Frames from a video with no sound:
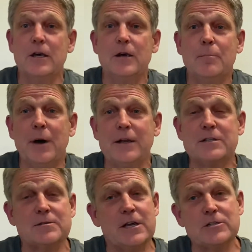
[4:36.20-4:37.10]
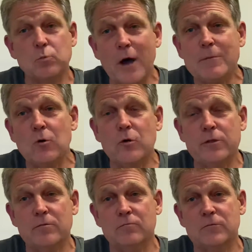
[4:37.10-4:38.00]
but it's way more
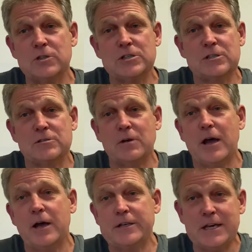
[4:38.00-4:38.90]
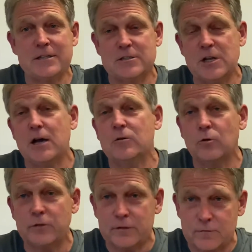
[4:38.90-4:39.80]
than just yes, no,
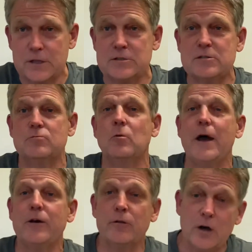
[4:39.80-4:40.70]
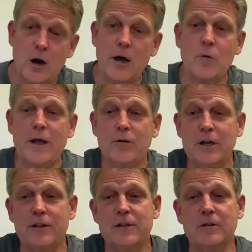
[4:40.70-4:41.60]
or this way or the highway or
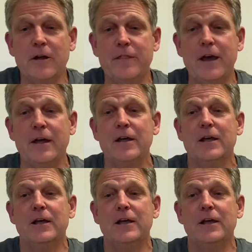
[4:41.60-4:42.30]
anything like that.